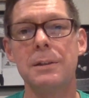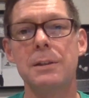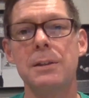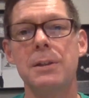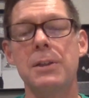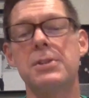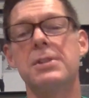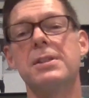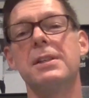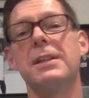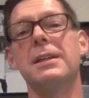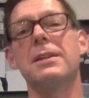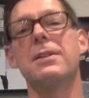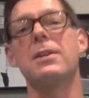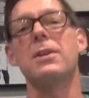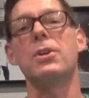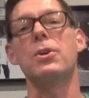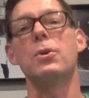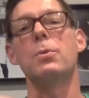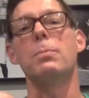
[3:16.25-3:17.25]
You see,
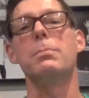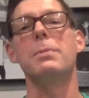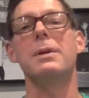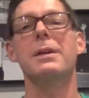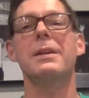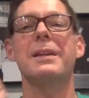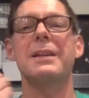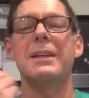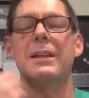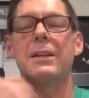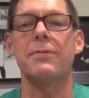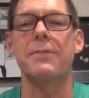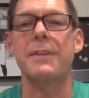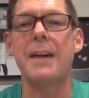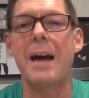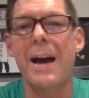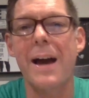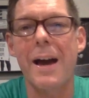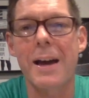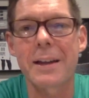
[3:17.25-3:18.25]
the humility of
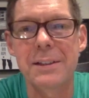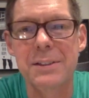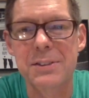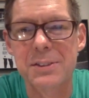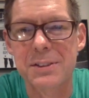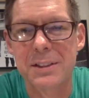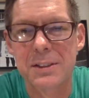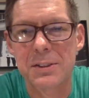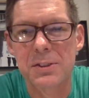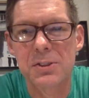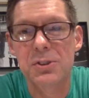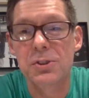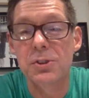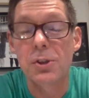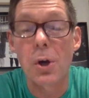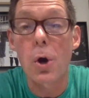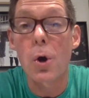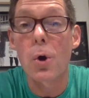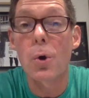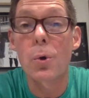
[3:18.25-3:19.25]
God is seen
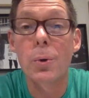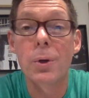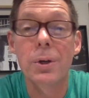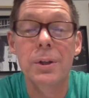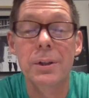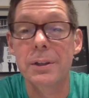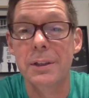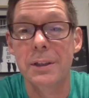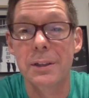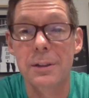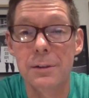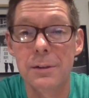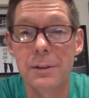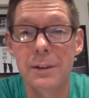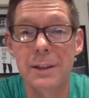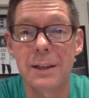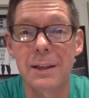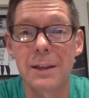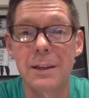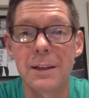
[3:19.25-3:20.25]
so
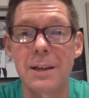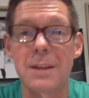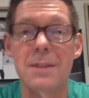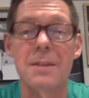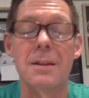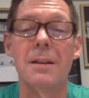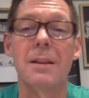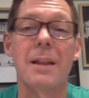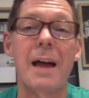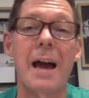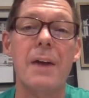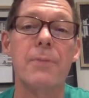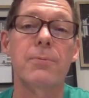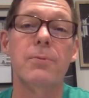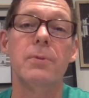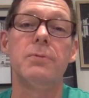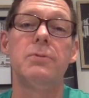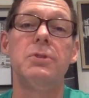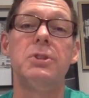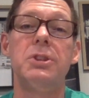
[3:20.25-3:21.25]
clearly in the life
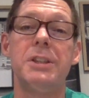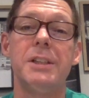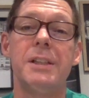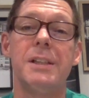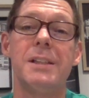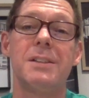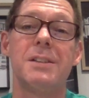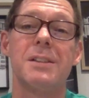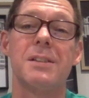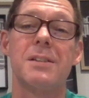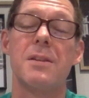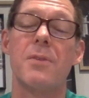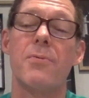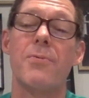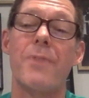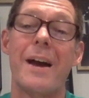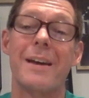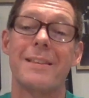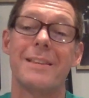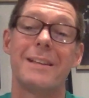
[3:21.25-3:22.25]
of Jesus, the
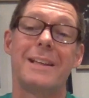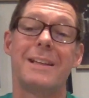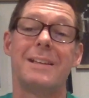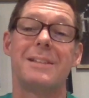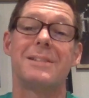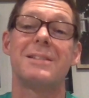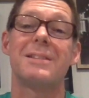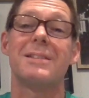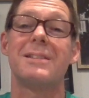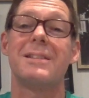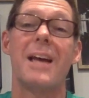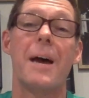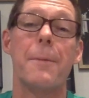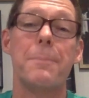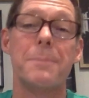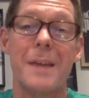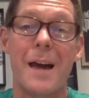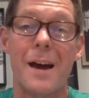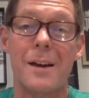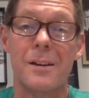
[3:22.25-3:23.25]
fact that he
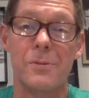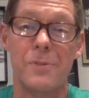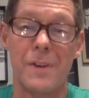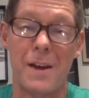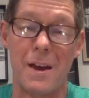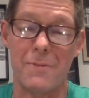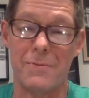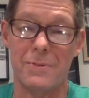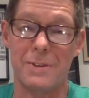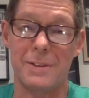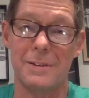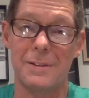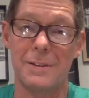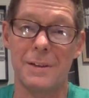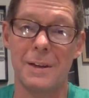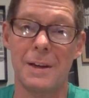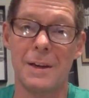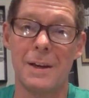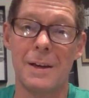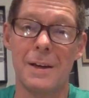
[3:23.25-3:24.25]
stepped out of heaven,
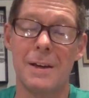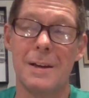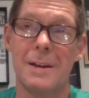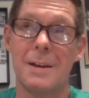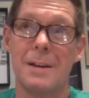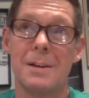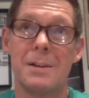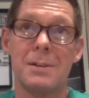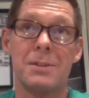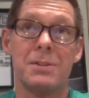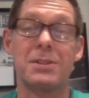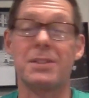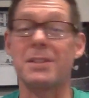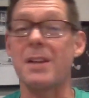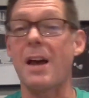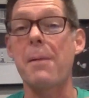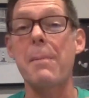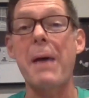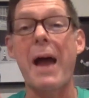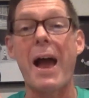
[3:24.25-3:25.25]

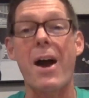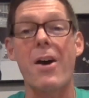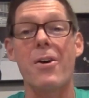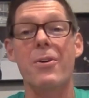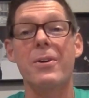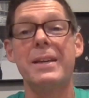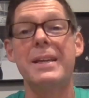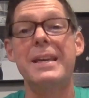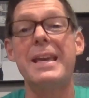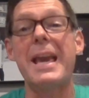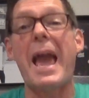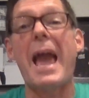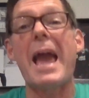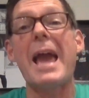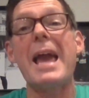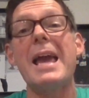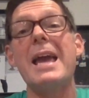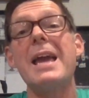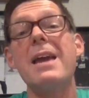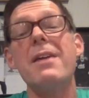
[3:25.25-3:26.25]
somehow
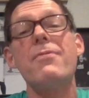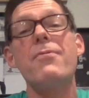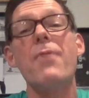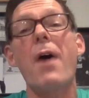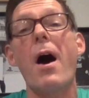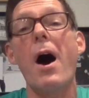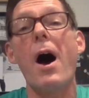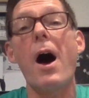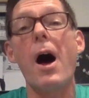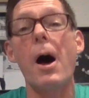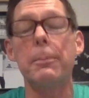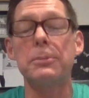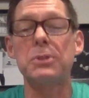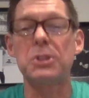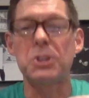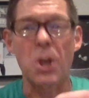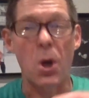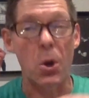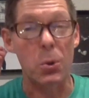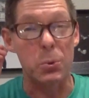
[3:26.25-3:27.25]
gave up,
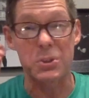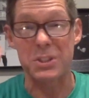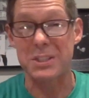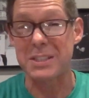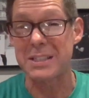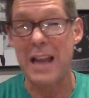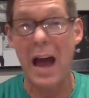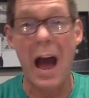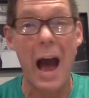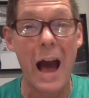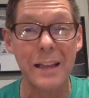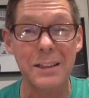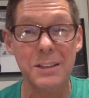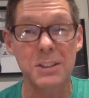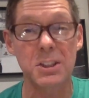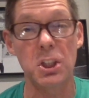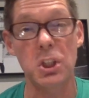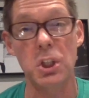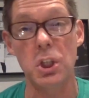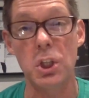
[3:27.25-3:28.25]
chose
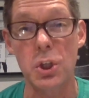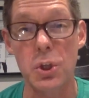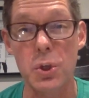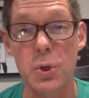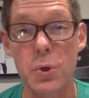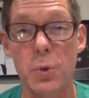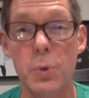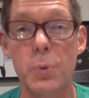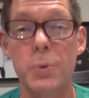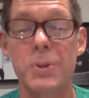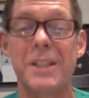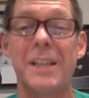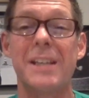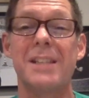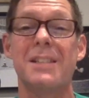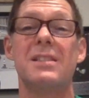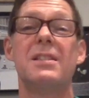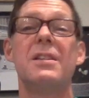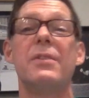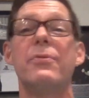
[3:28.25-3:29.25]
not to use
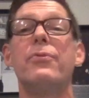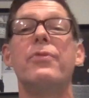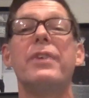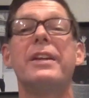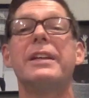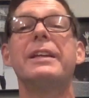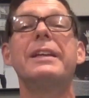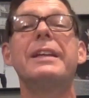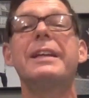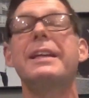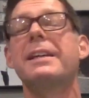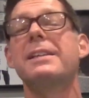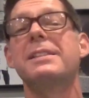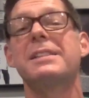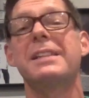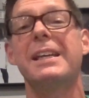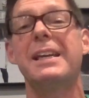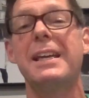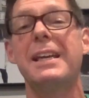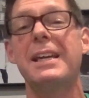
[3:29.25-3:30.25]
his divinity
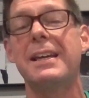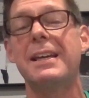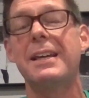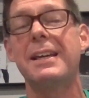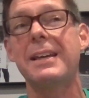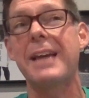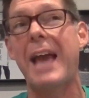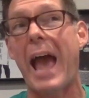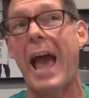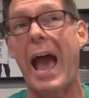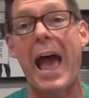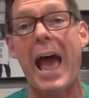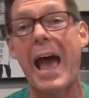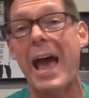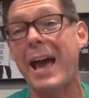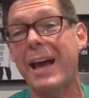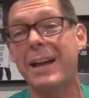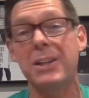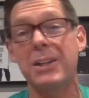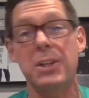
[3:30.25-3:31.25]
as he
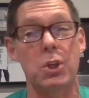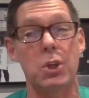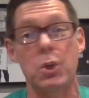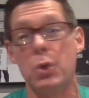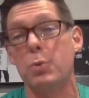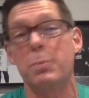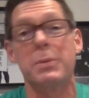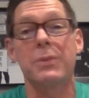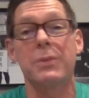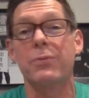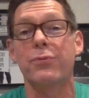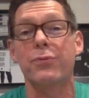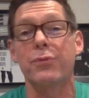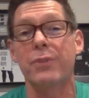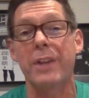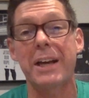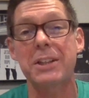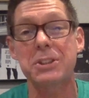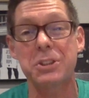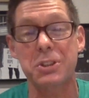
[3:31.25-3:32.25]
had human
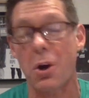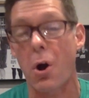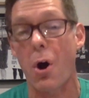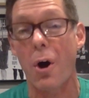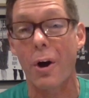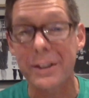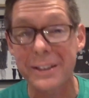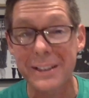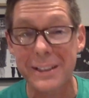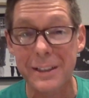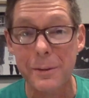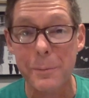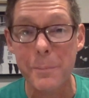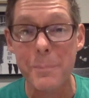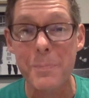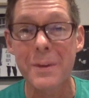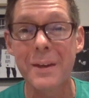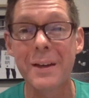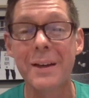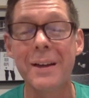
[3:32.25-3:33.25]
flesh on
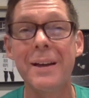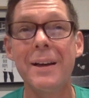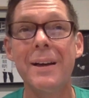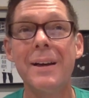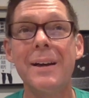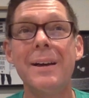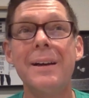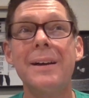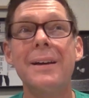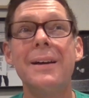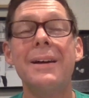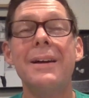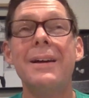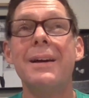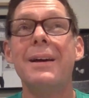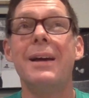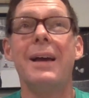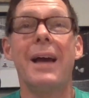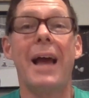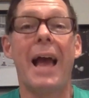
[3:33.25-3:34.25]
him,
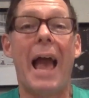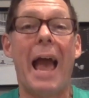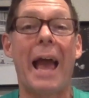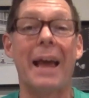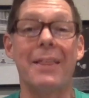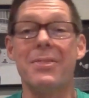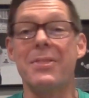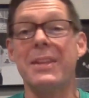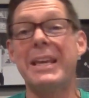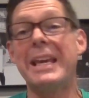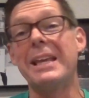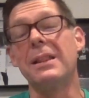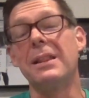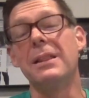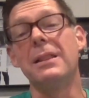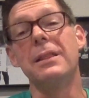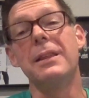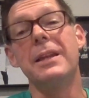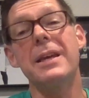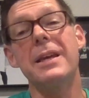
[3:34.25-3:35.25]
and he
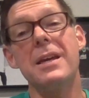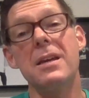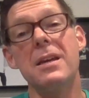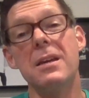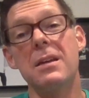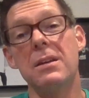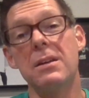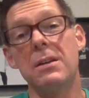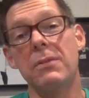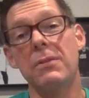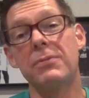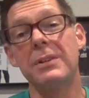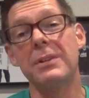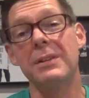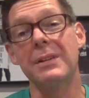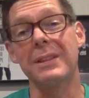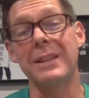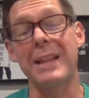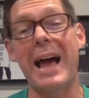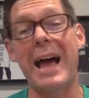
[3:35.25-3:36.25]
lived
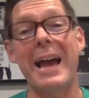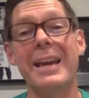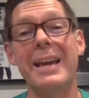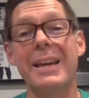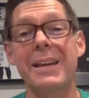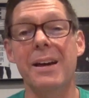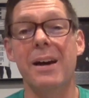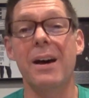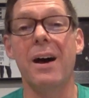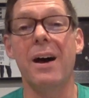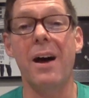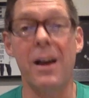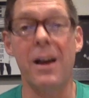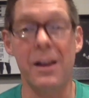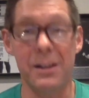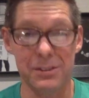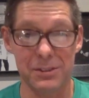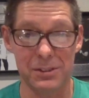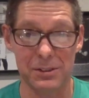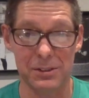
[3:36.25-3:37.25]
like
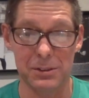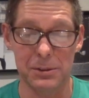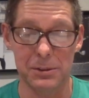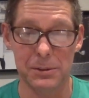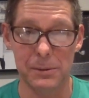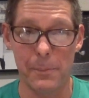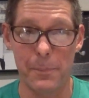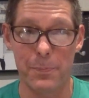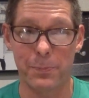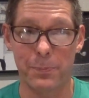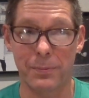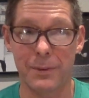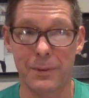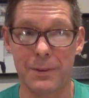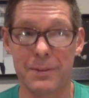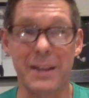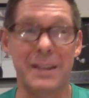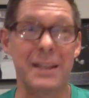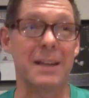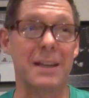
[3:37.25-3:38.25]
us,
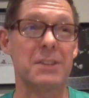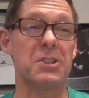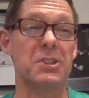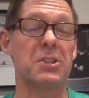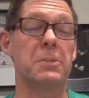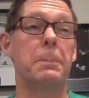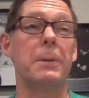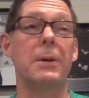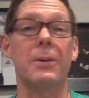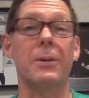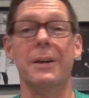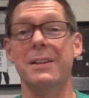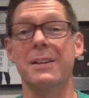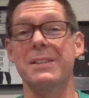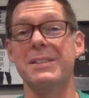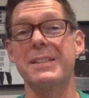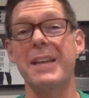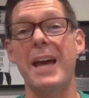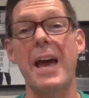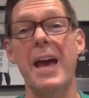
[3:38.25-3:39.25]
that he
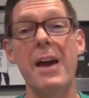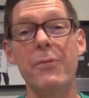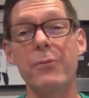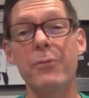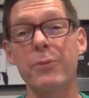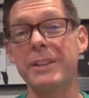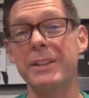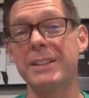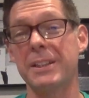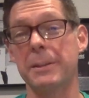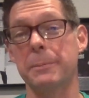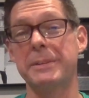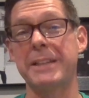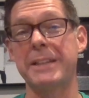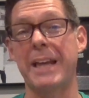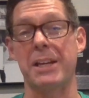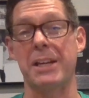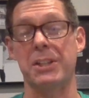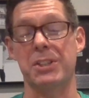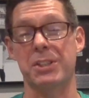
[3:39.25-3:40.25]
experienced every
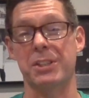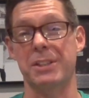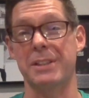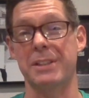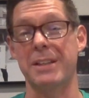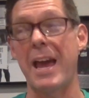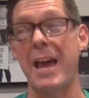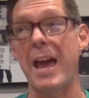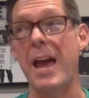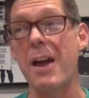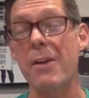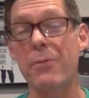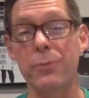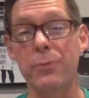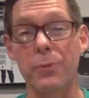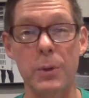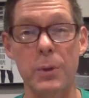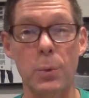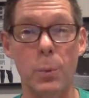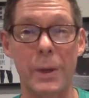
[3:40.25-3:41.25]
temptation,
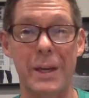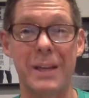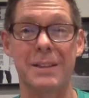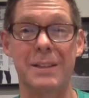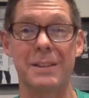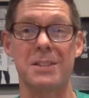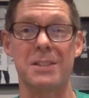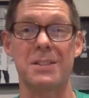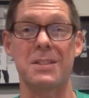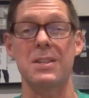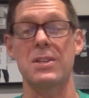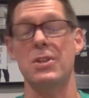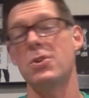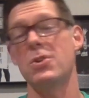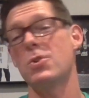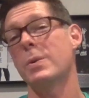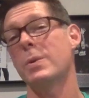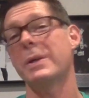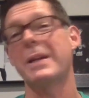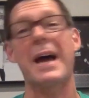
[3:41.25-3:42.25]
every weakness that
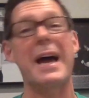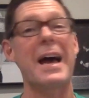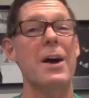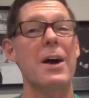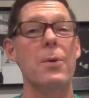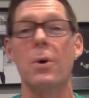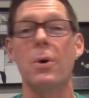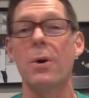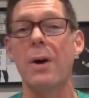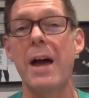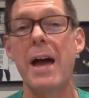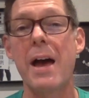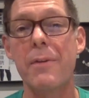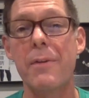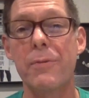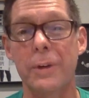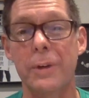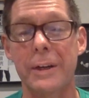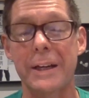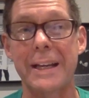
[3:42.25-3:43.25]
you and I will
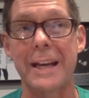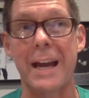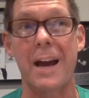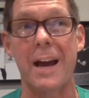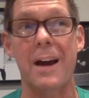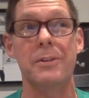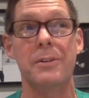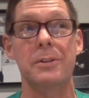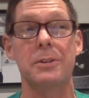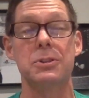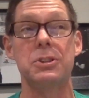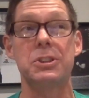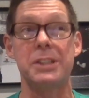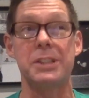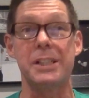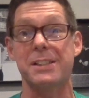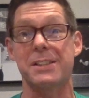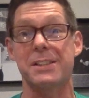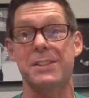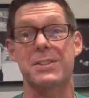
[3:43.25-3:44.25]
ever encounter.
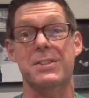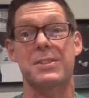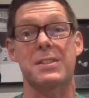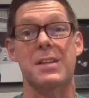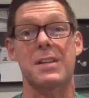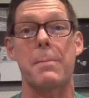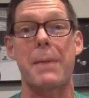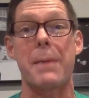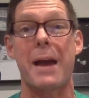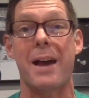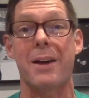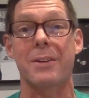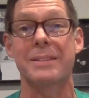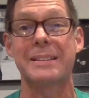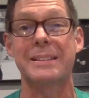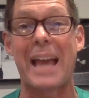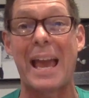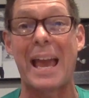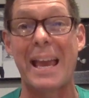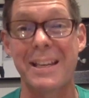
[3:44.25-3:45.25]
Jesus somehow
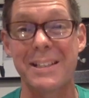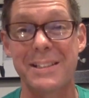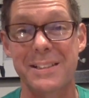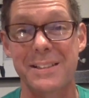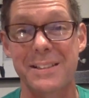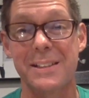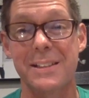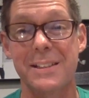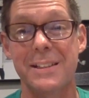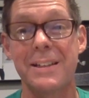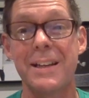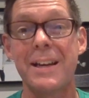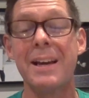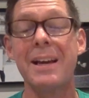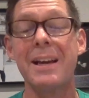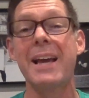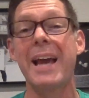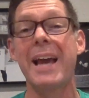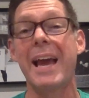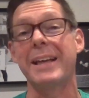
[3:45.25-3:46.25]
tasted
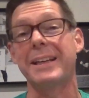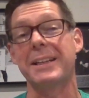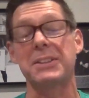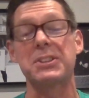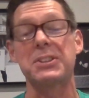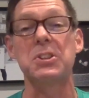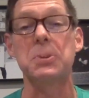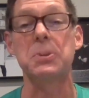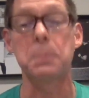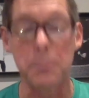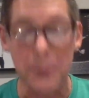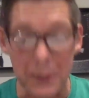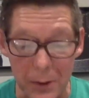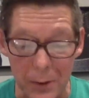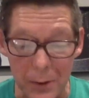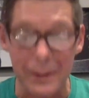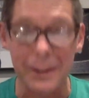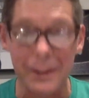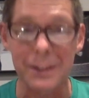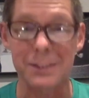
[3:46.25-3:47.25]
and
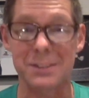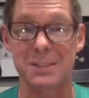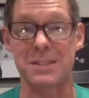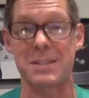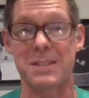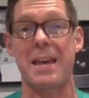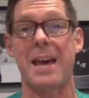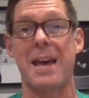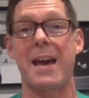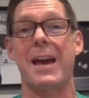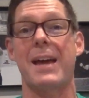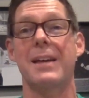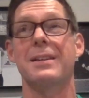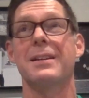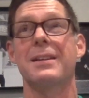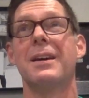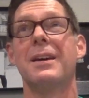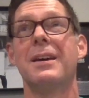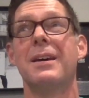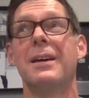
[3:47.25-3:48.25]
experienced that
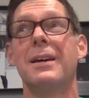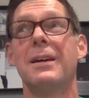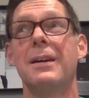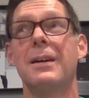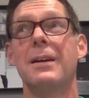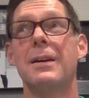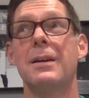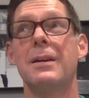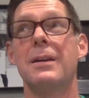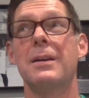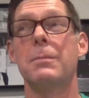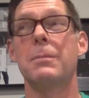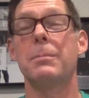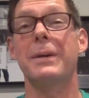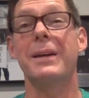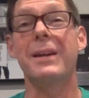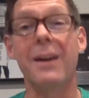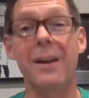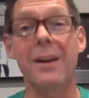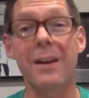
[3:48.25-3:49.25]

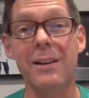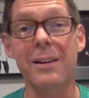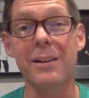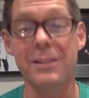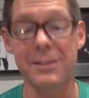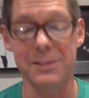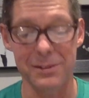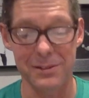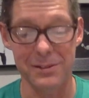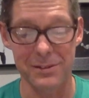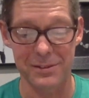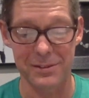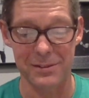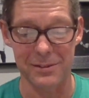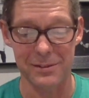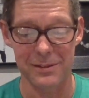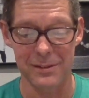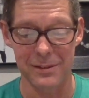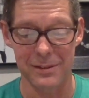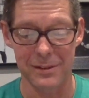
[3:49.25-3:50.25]

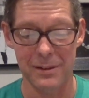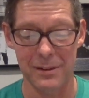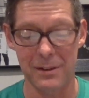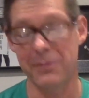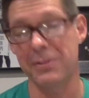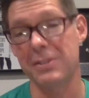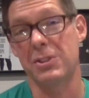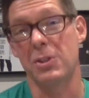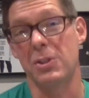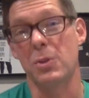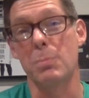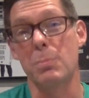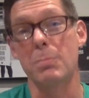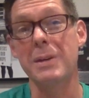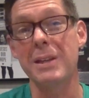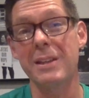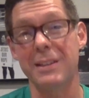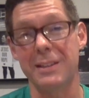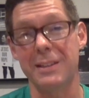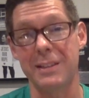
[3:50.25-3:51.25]
because of his
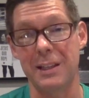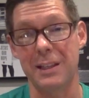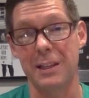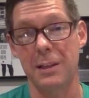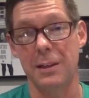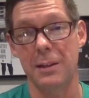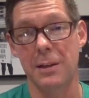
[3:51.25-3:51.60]
humility.